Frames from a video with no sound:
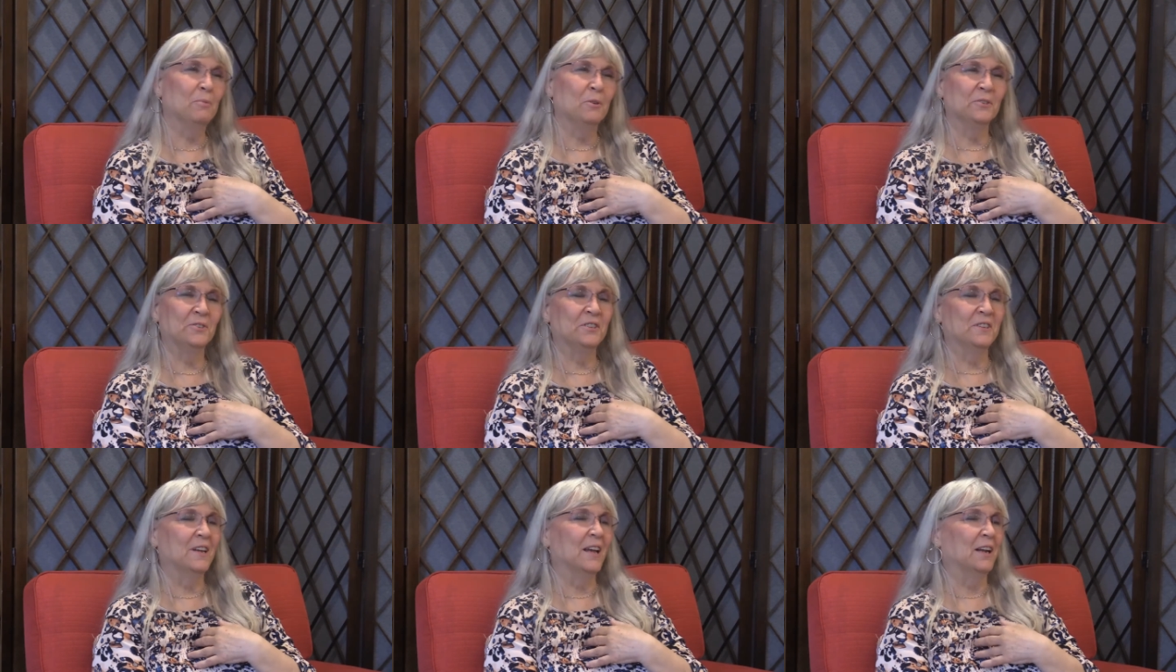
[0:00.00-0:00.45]

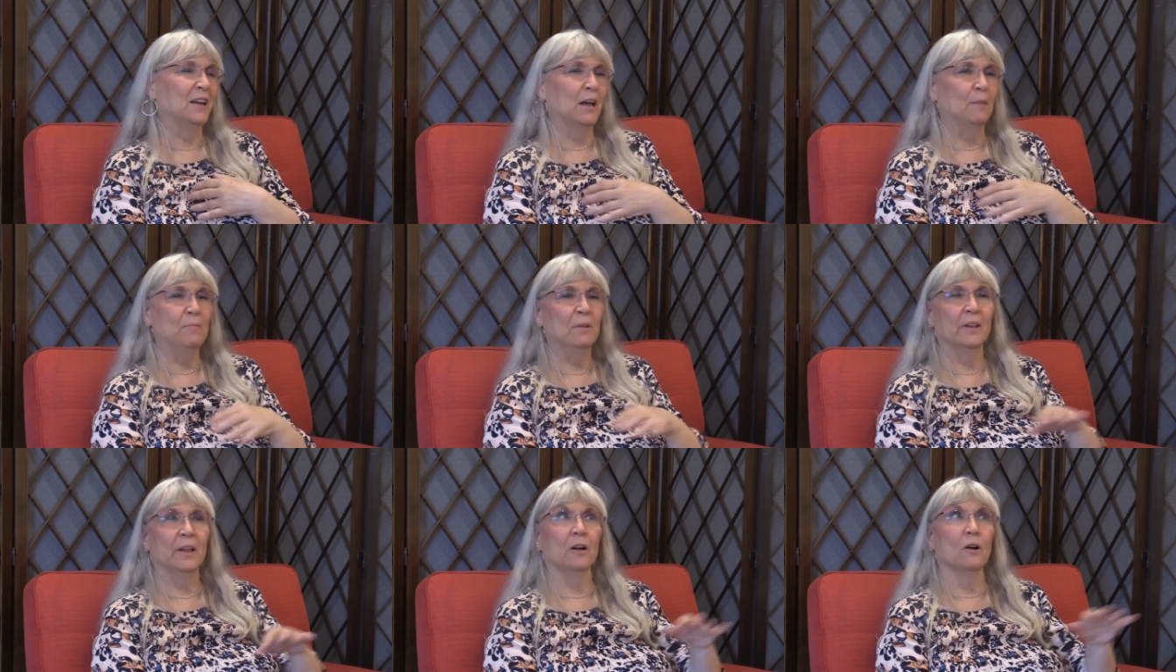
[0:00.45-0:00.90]
personality,
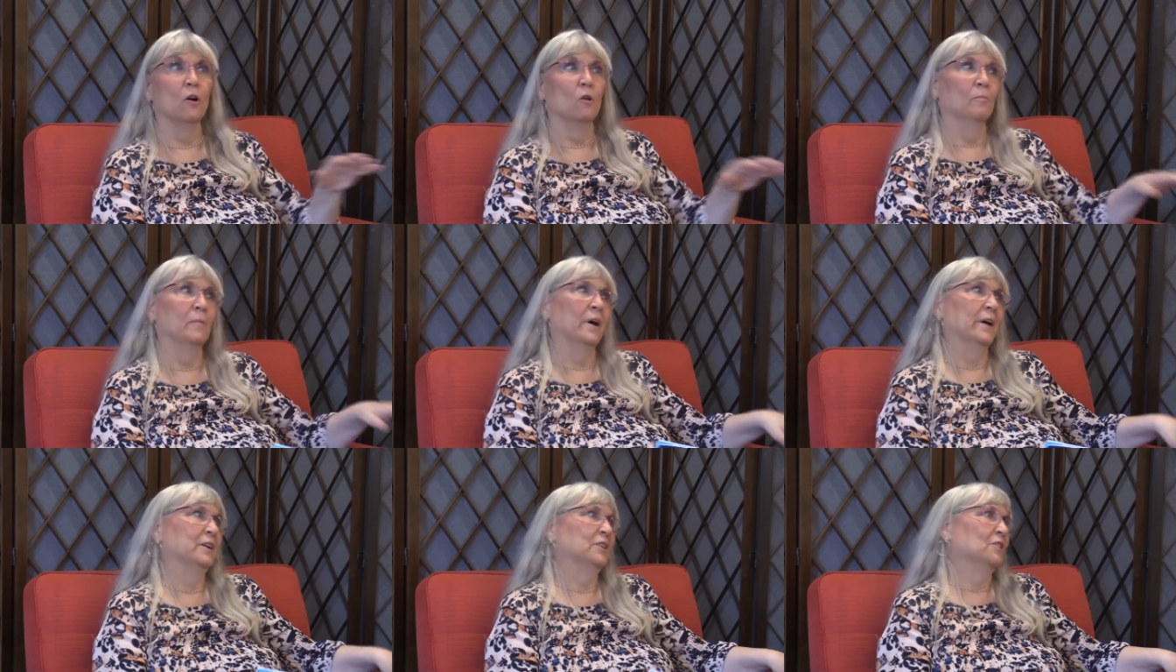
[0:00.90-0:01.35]
I'd be like, oh
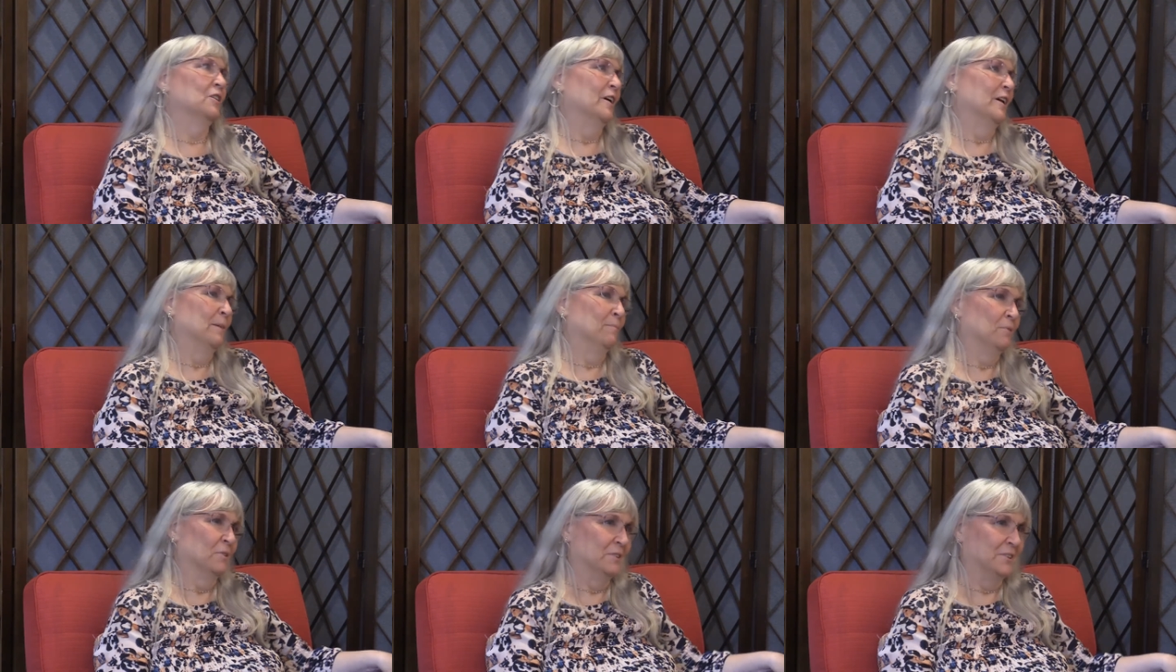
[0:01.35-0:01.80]
my
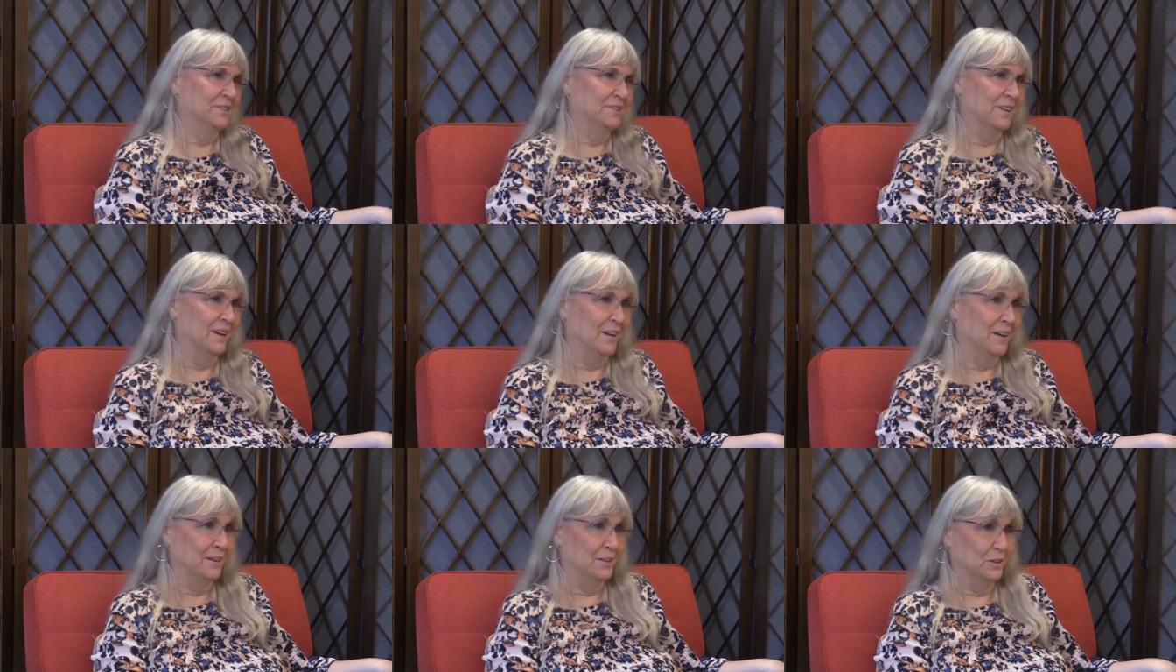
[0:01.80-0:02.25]
God, I'm going to
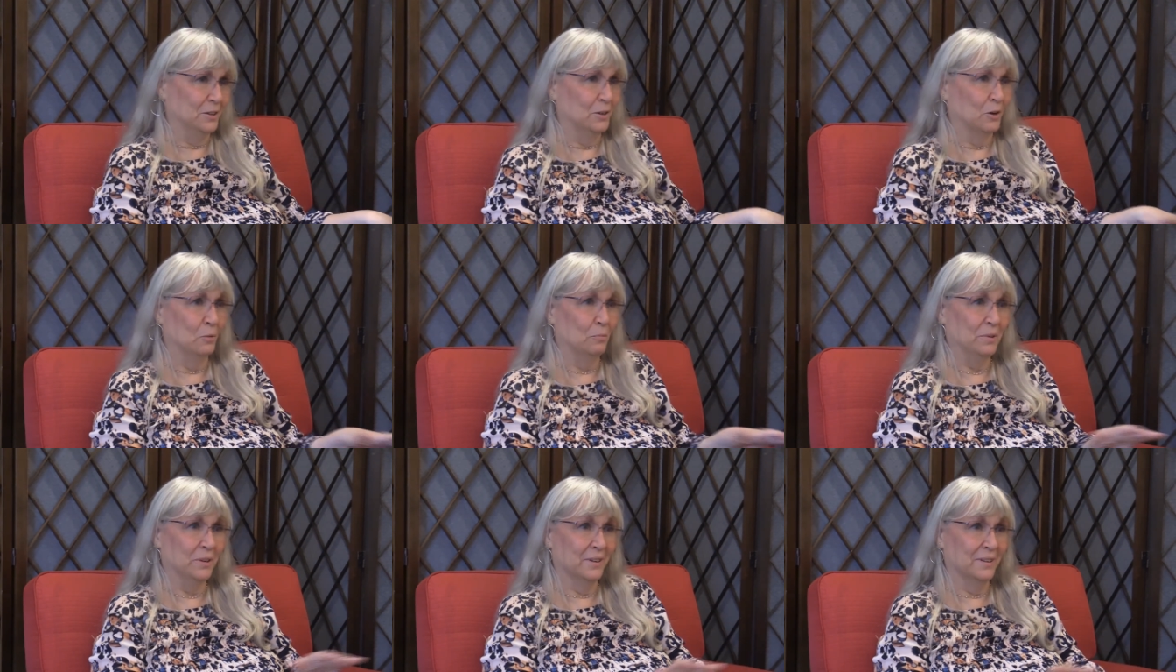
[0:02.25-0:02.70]
die,
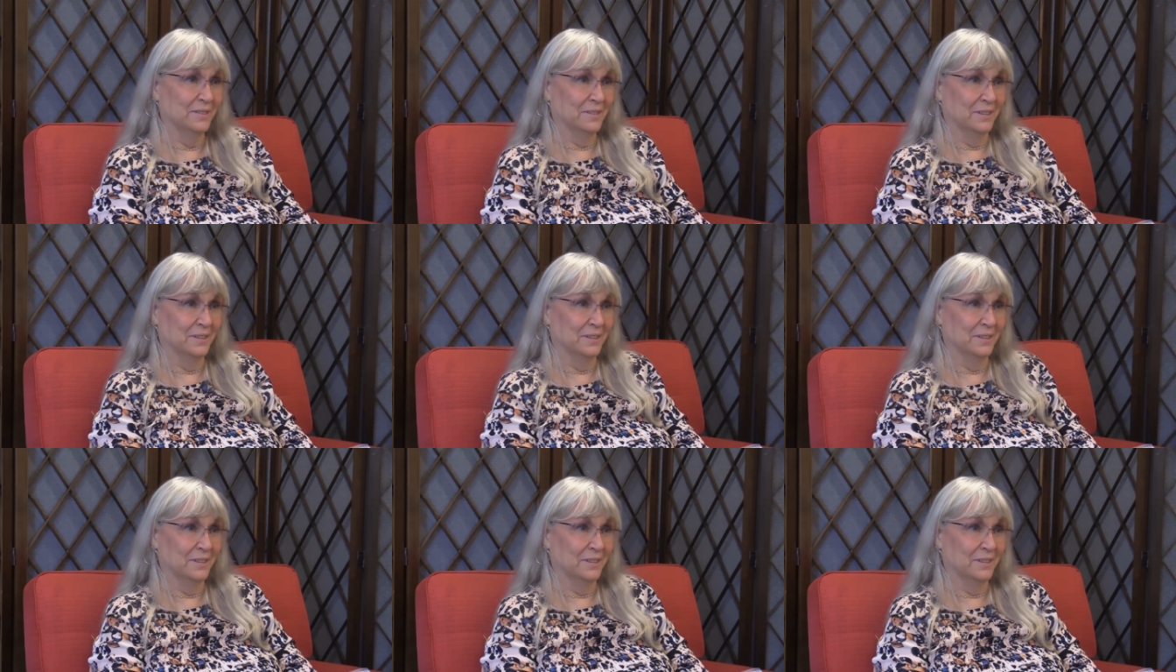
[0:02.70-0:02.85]
because